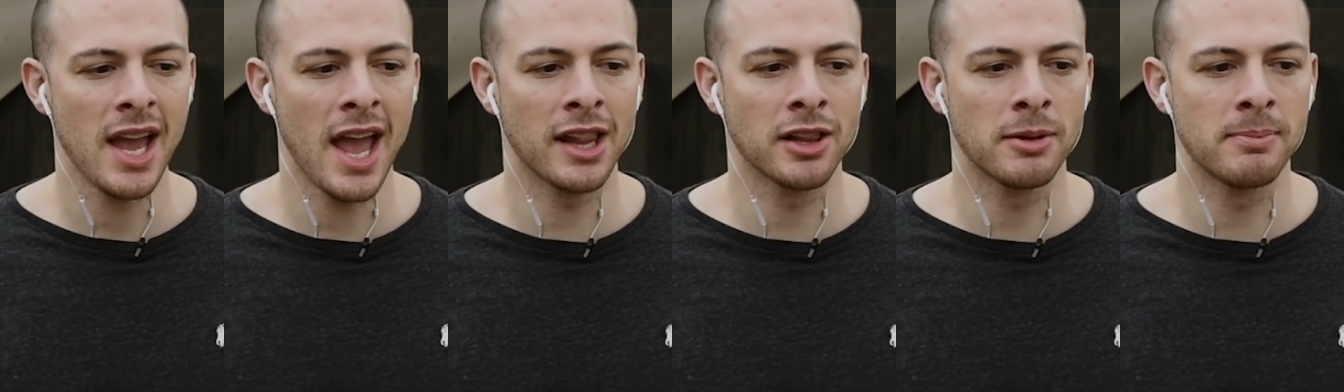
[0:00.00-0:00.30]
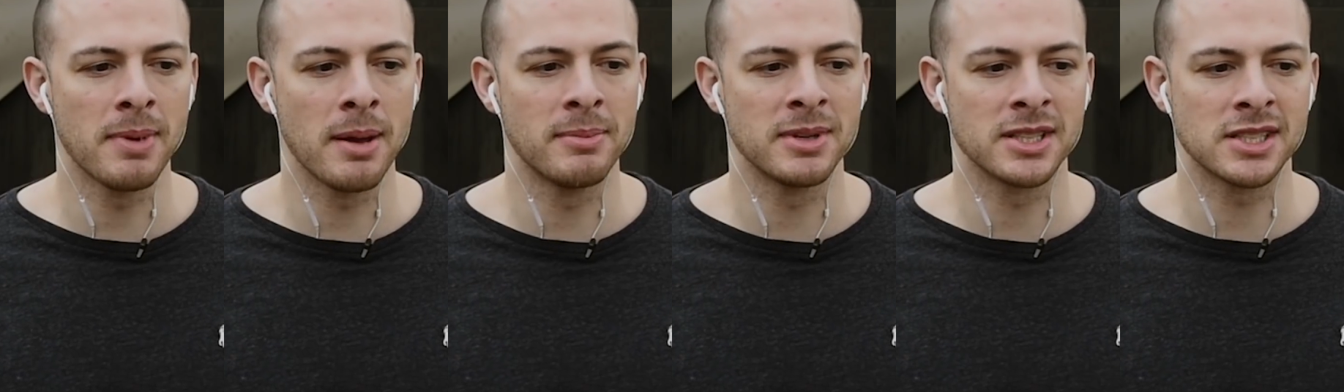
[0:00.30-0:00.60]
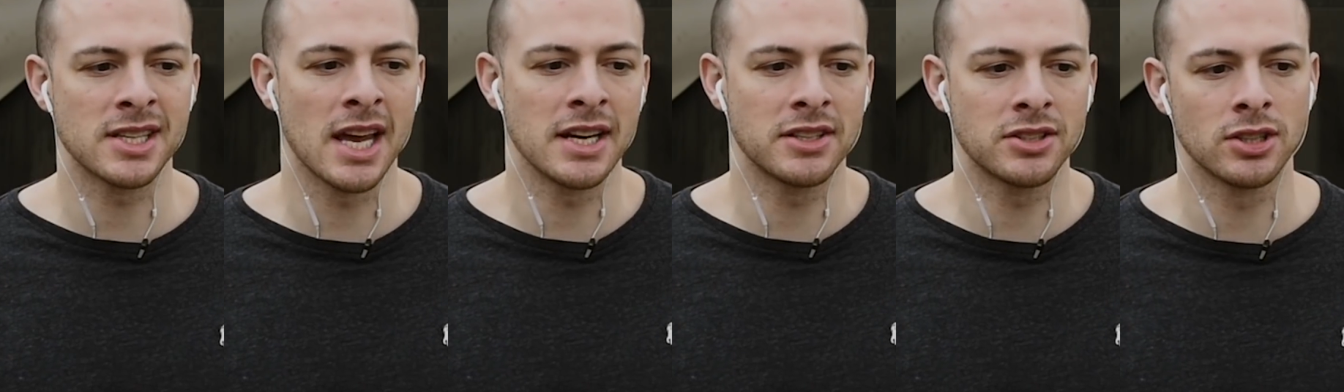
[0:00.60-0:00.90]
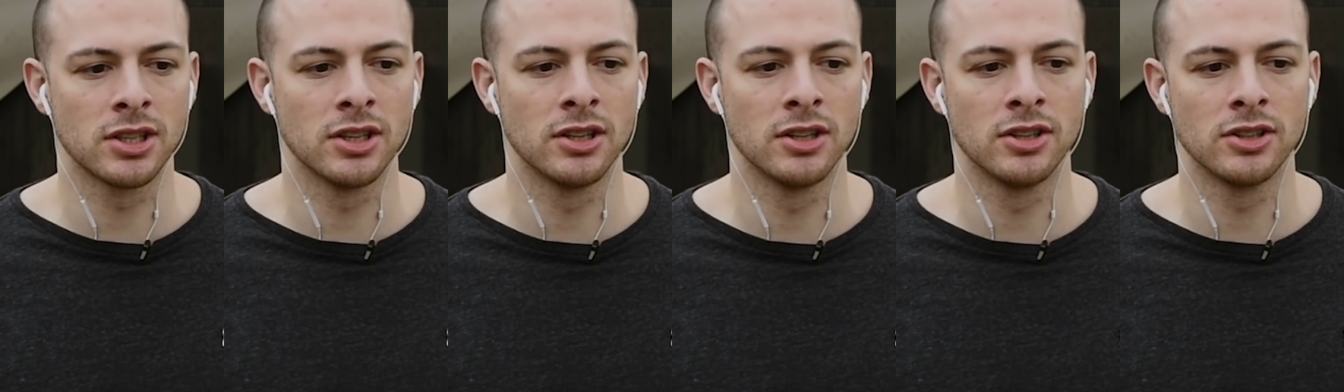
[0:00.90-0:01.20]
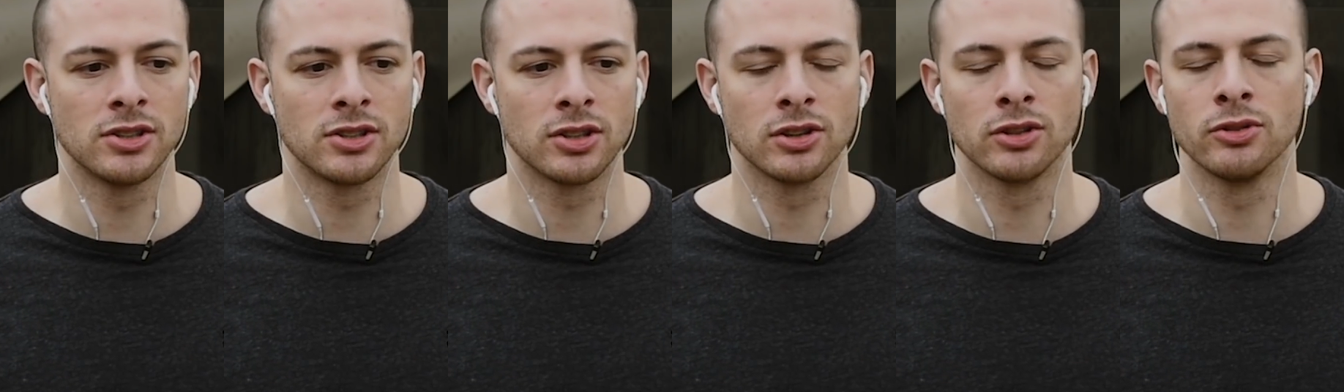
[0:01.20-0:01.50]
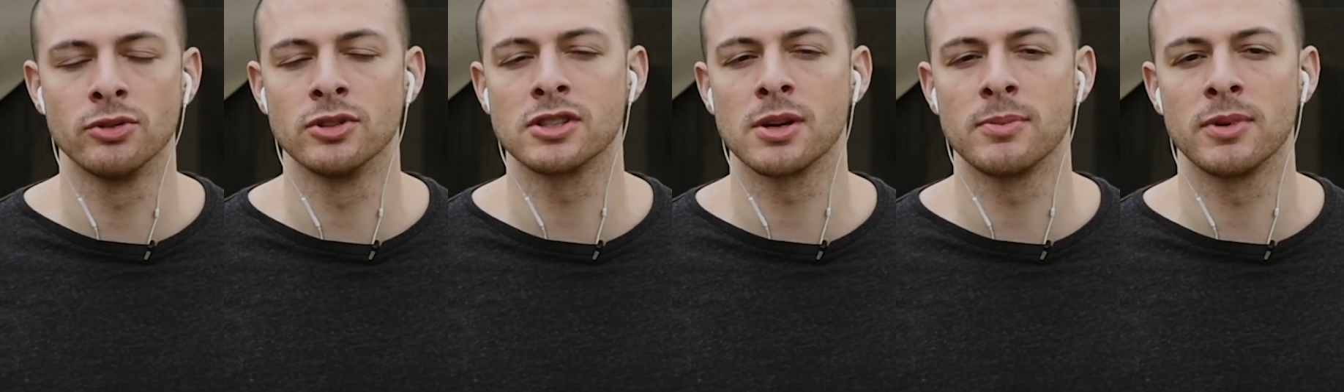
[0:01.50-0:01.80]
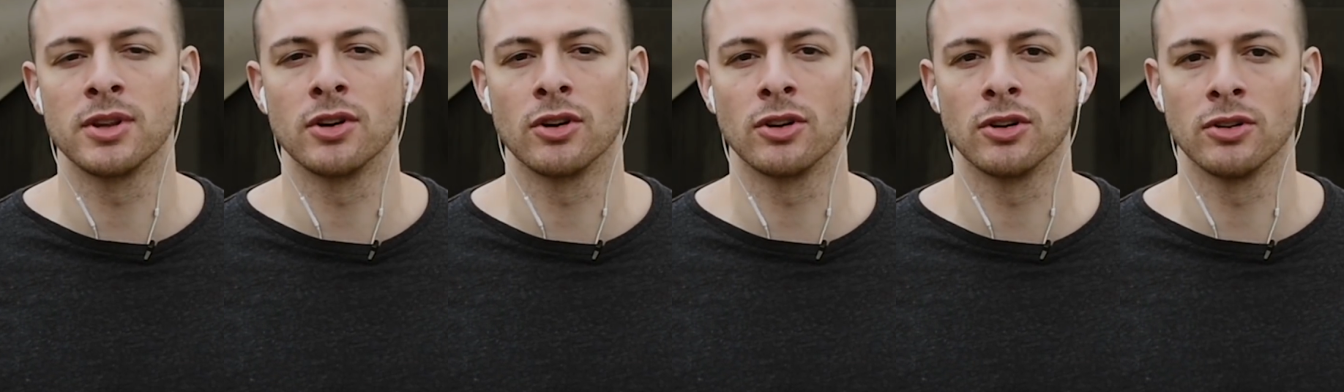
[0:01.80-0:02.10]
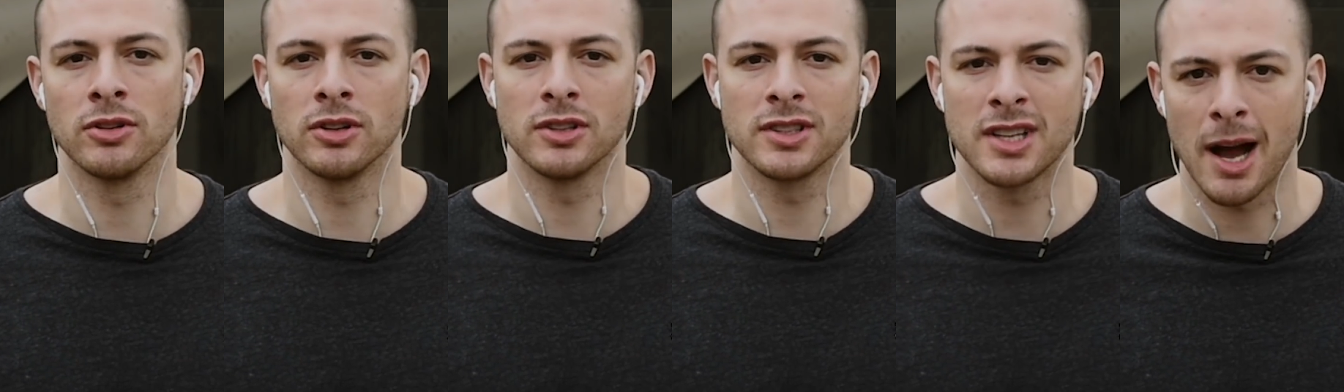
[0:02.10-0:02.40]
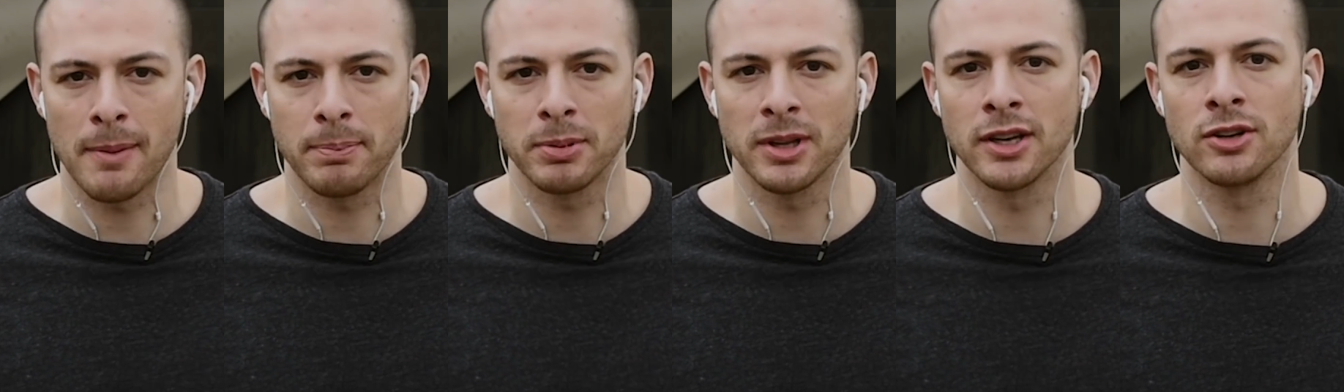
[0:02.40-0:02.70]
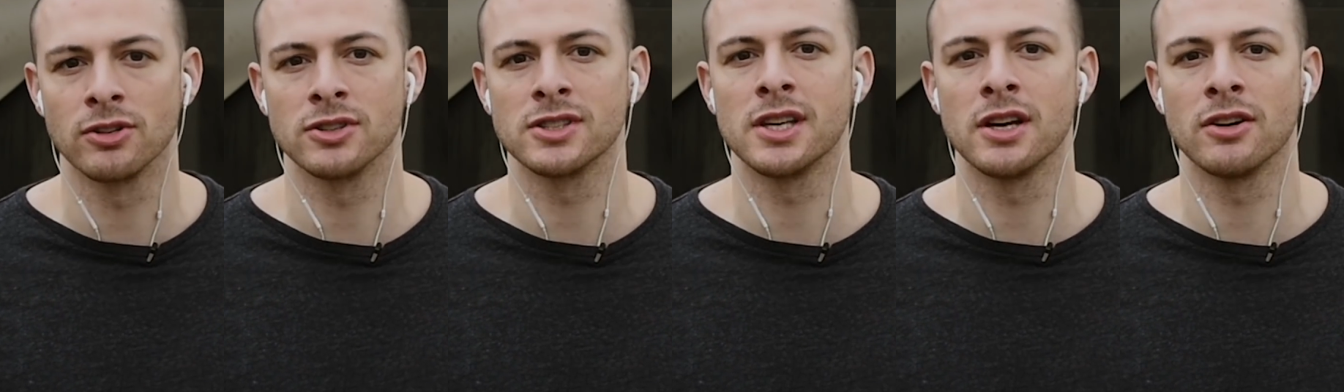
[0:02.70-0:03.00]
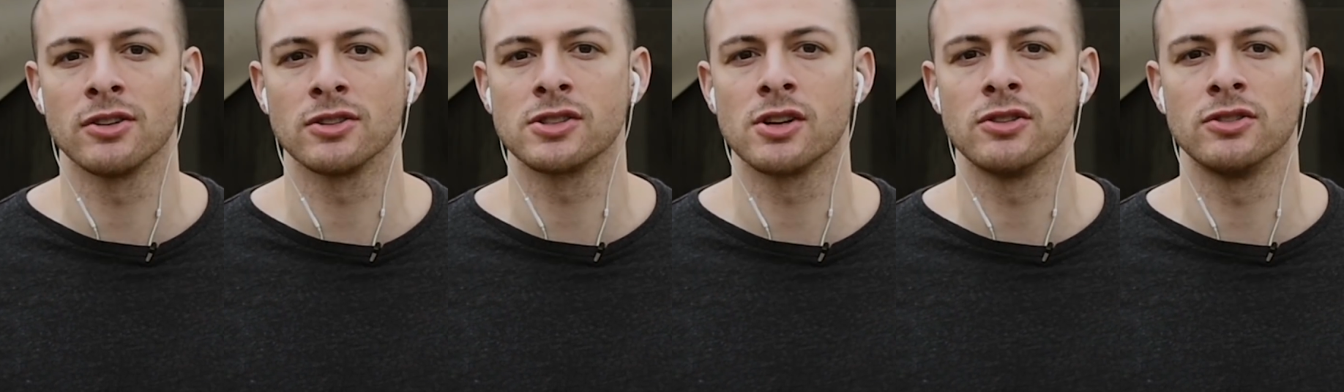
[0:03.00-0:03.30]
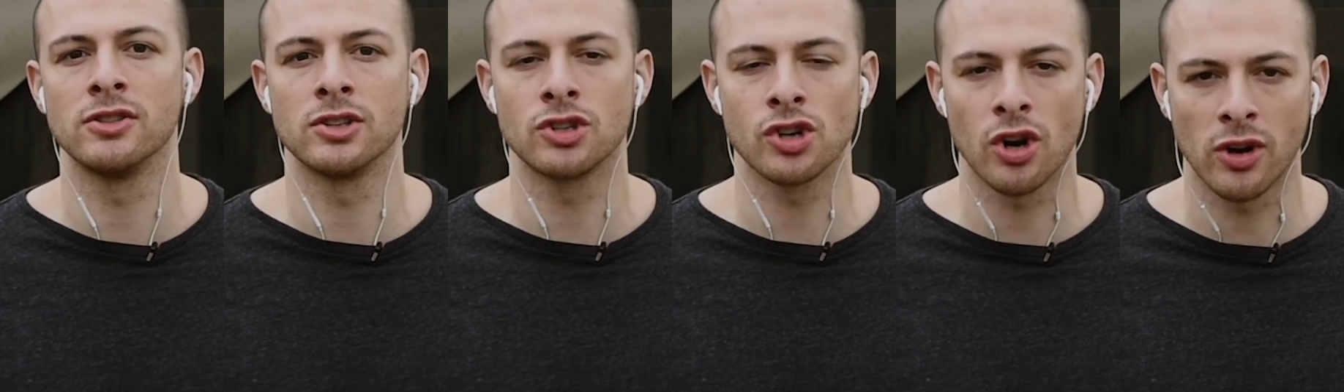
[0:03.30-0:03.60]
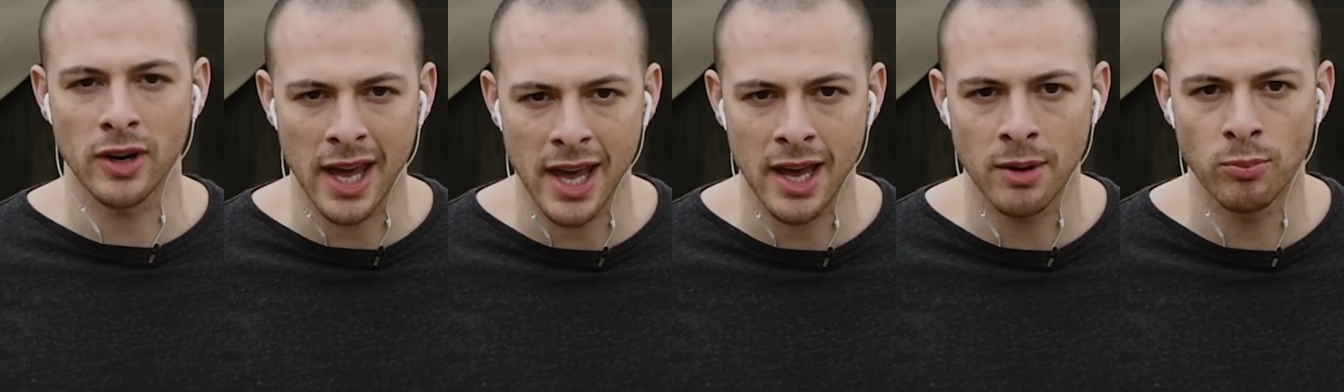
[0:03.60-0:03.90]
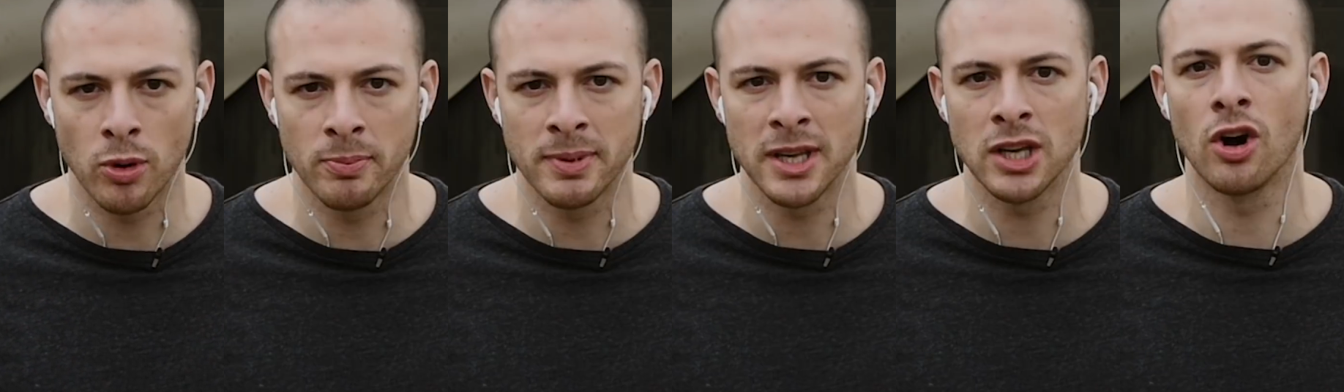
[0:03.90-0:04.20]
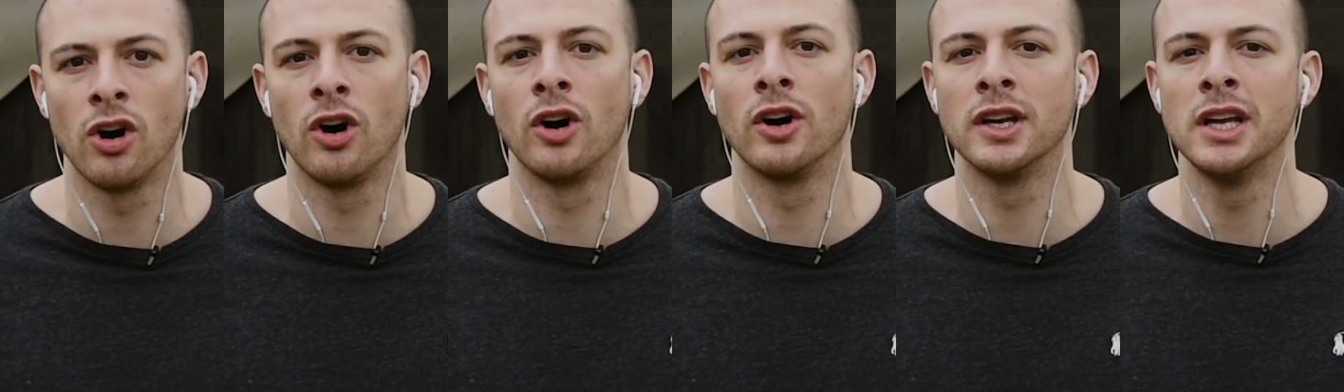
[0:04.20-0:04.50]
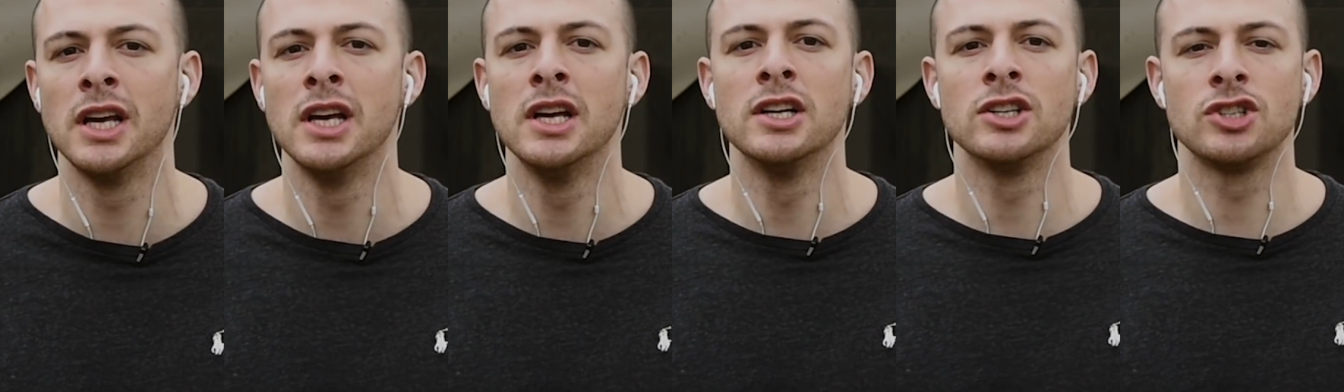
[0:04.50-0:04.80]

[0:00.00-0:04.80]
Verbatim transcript: Alabama is set to, to lose some of their top players there. So Da'Shawn Hand will be gone.